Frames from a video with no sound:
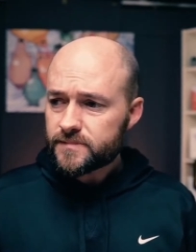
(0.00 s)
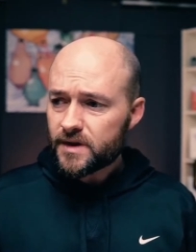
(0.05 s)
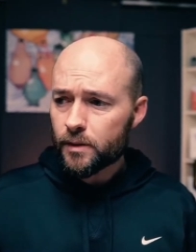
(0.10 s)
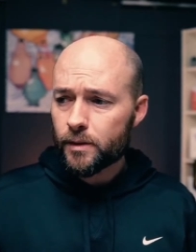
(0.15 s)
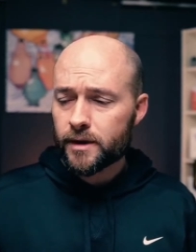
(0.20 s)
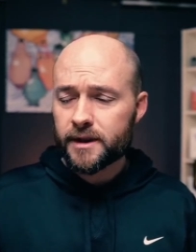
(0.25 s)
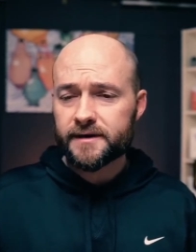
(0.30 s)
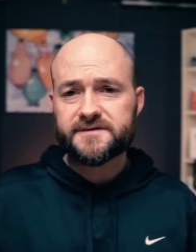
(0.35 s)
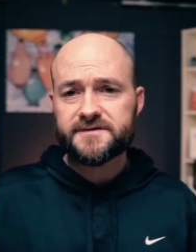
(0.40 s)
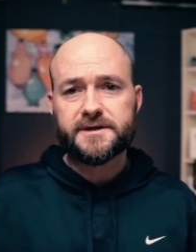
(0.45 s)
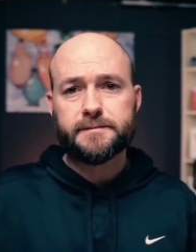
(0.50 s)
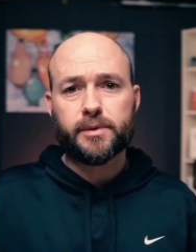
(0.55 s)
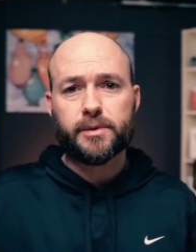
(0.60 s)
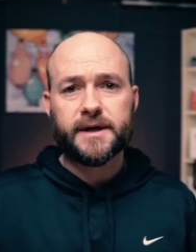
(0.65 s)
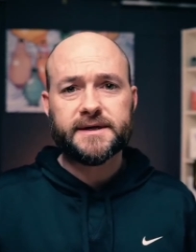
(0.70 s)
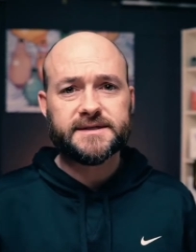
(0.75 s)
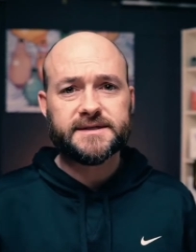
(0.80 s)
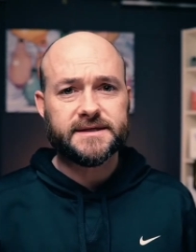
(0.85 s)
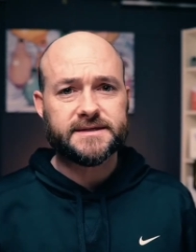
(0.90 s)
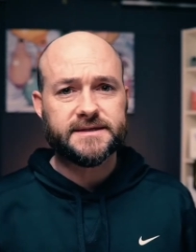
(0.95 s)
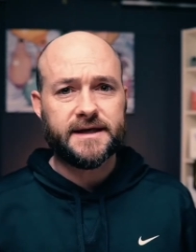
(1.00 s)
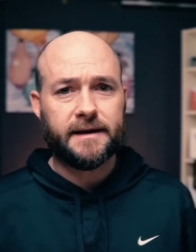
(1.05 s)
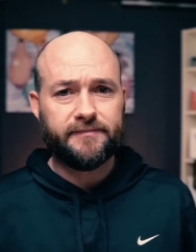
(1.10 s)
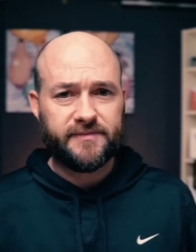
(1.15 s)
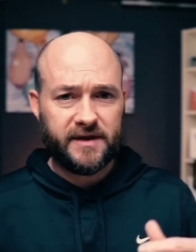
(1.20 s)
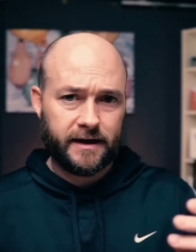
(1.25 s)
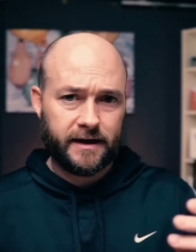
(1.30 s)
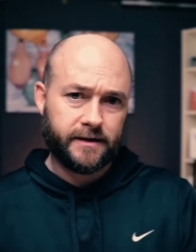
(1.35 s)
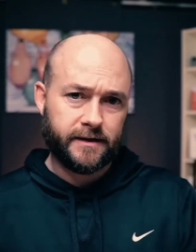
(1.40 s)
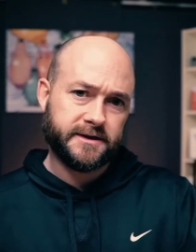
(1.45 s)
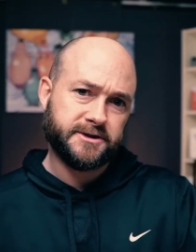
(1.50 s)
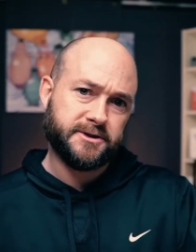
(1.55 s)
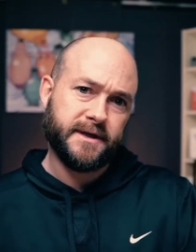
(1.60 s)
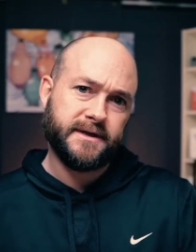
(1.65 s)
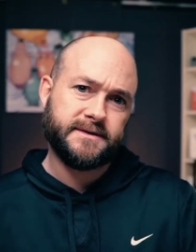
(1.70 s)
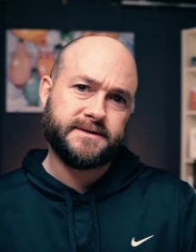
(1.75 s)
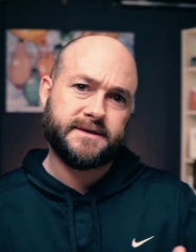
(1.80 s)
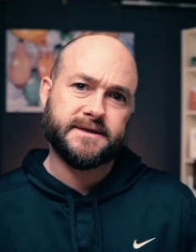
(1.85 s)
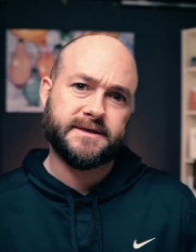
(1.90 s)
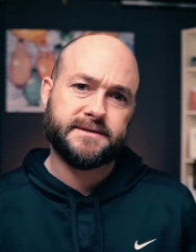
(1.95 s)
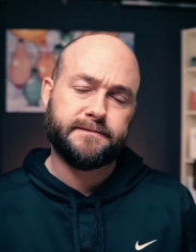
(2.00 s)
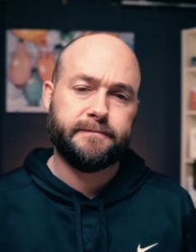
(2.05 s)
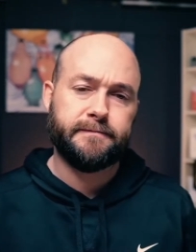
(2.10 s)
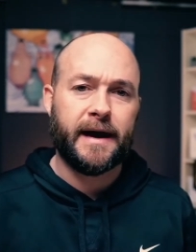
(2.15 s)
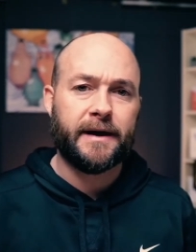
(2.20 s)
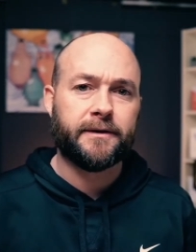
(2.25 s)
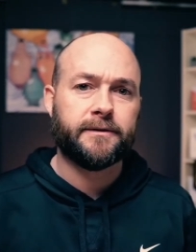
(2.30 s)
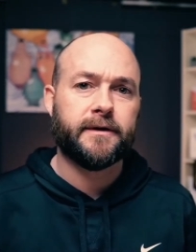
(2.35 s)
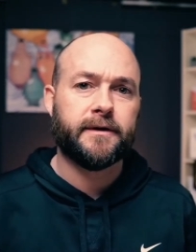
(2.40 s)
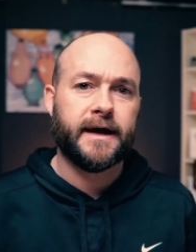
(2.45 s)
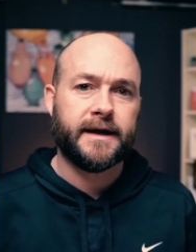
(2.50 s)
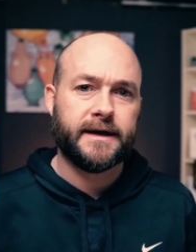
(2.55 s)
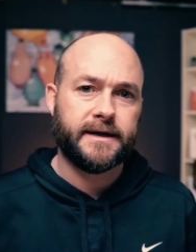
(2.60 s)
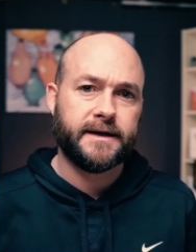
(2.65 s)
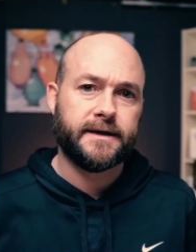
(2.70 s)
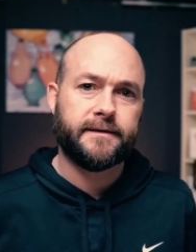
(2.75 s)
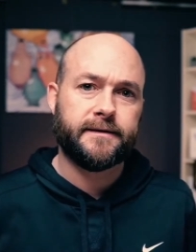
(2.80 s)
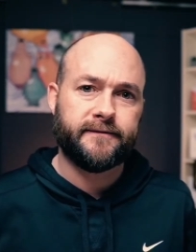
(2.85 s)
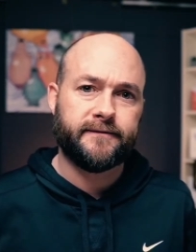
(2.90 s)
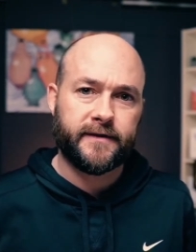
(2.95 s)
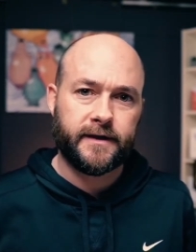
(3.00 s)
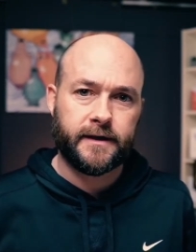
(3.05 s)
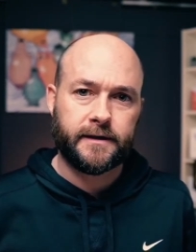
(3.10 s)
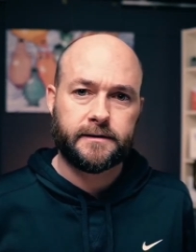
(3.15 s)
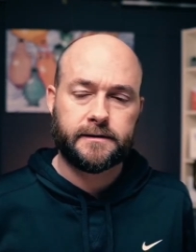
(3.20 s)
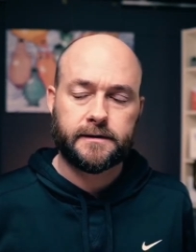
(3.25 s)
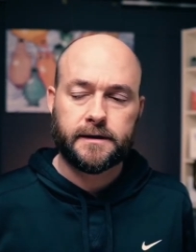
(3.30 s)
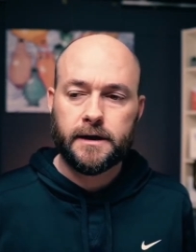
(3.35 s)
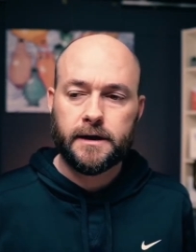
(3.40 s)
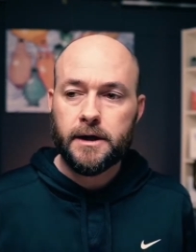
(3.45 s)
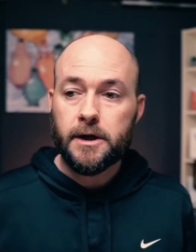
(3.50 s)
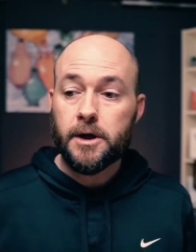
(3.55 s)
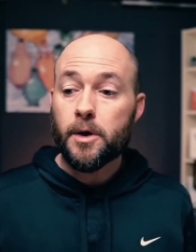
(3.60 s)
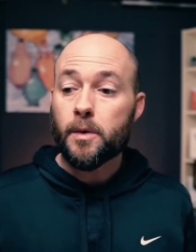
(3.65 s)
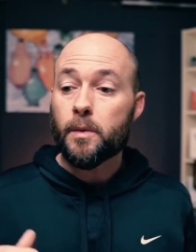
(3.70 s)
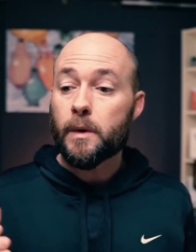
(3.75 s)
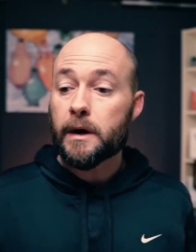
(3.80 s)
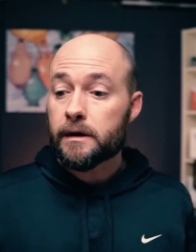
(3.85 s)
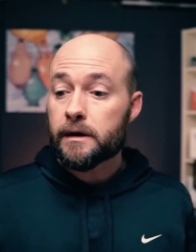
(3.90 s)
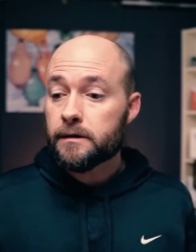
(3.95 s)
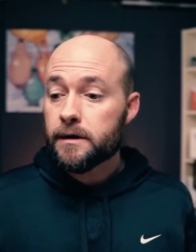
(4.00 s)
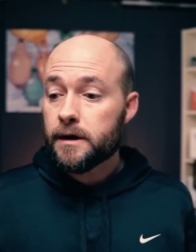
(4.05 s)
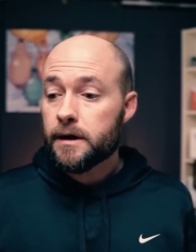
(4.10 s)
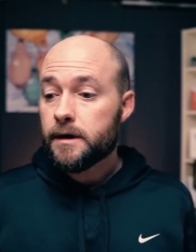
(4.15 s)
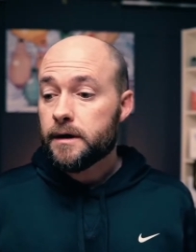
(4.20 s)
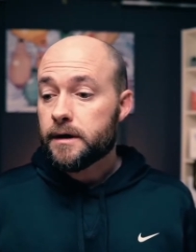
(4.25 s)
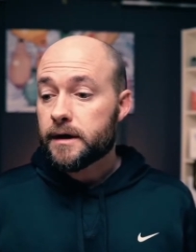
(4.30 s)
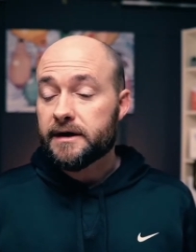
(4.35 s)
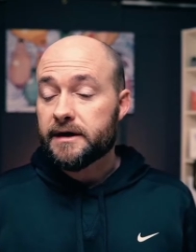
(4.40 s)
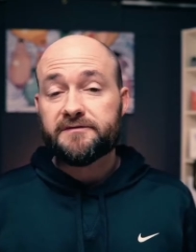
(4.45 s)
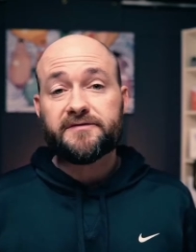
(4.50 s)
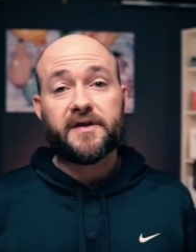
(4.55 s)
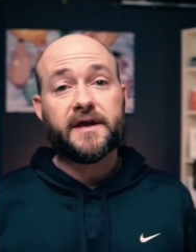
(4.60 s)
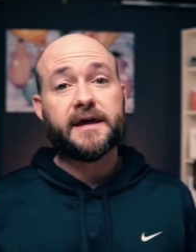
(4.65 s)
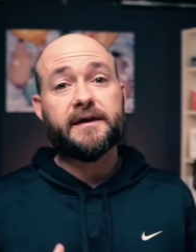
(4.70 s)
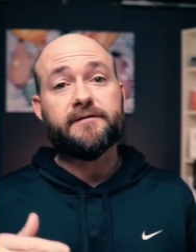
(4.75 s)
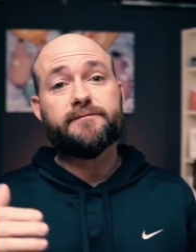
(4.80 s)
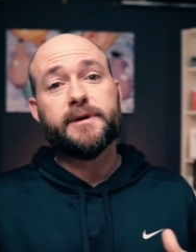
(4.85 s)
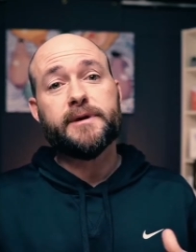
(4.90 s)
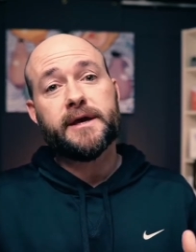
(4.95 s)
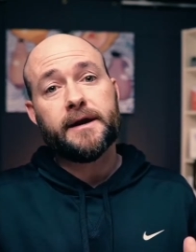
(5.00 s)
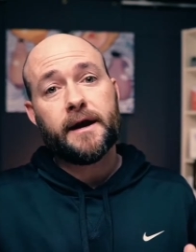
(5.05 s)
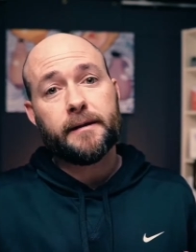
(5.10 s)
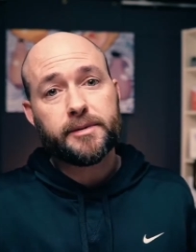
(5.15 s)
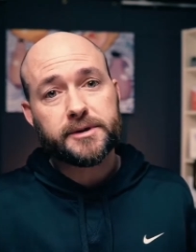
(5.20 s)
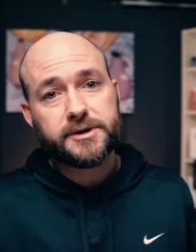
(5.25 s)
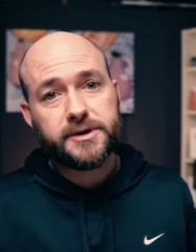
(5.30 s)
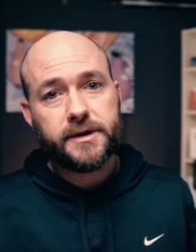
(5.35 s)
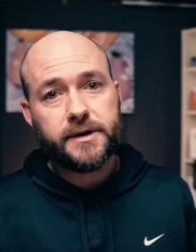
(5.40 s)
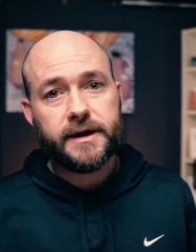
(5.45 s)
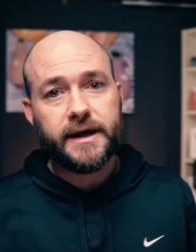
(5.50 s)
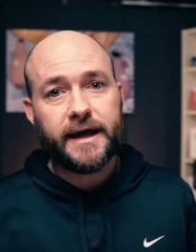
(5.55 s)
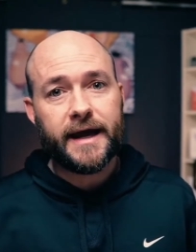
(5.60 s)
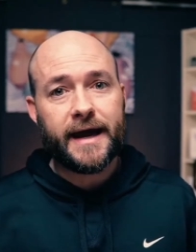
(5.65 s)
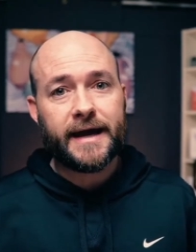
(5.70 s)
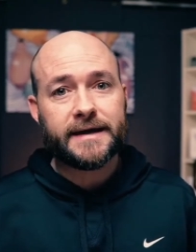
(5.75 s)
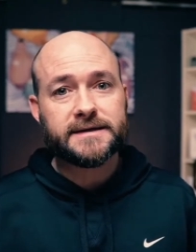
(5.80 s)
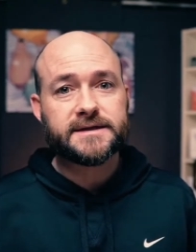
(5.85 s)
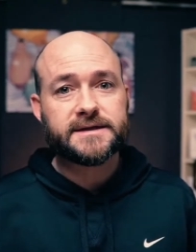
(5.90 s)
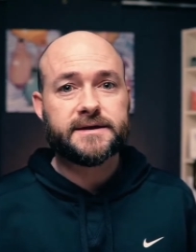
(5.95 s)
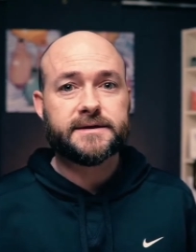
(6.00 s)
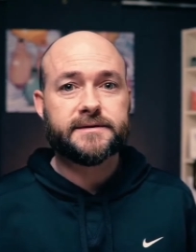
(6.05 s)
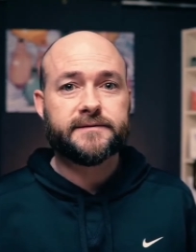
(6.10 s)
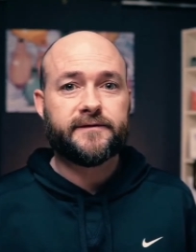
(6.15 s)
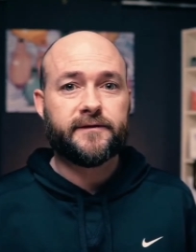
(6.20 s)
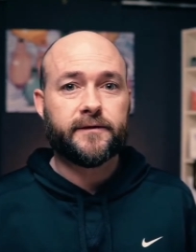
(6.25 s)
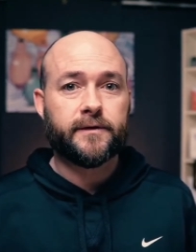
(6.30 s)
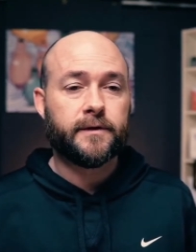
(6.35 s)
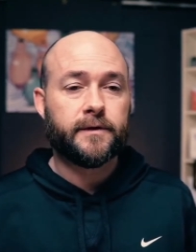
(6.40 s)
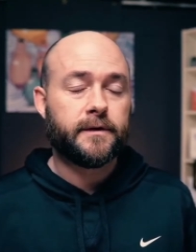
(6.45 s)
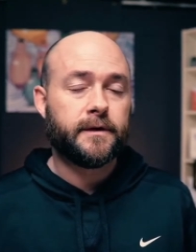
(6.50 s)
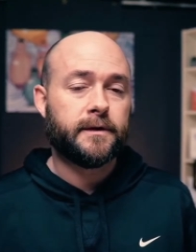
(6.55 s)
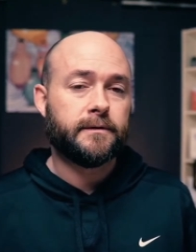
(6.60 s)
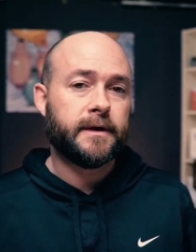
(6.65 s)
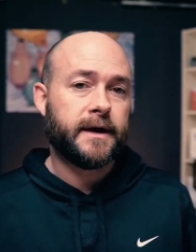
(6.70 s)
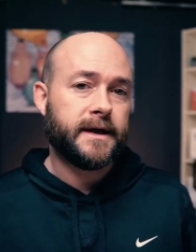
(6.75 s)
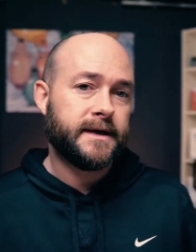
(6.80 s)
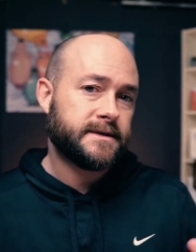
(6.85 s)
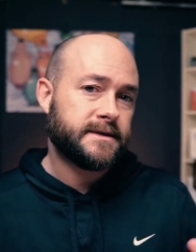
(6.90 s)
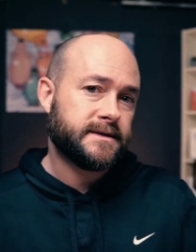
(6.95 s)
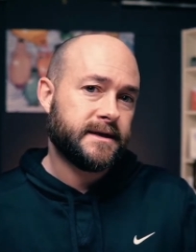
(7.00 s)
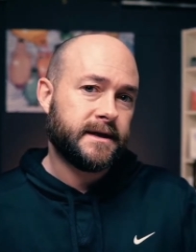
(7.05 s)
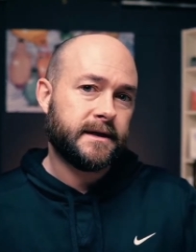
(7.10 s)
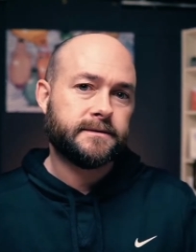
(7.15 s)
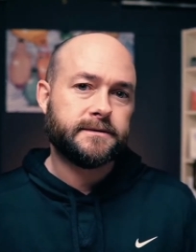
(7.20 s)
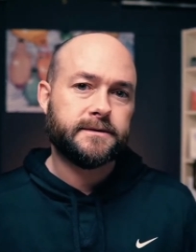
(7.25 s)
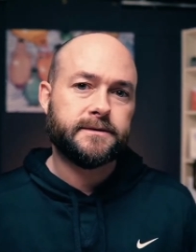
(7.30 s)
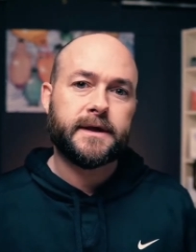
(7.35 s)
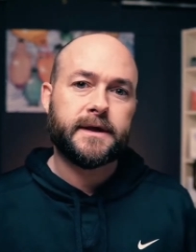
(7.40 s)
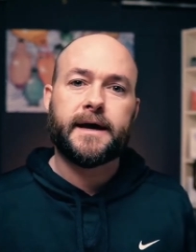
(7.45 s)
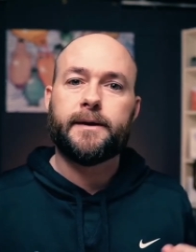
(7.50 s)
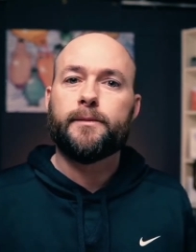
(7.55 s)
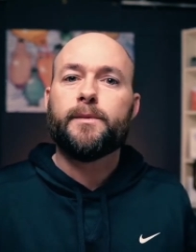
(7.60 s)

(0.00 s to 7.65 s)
Well, if she brings this up, then I'll address this boundary I need to define. Well, if they give me an opportunity to ask for a raise, then I'll do that.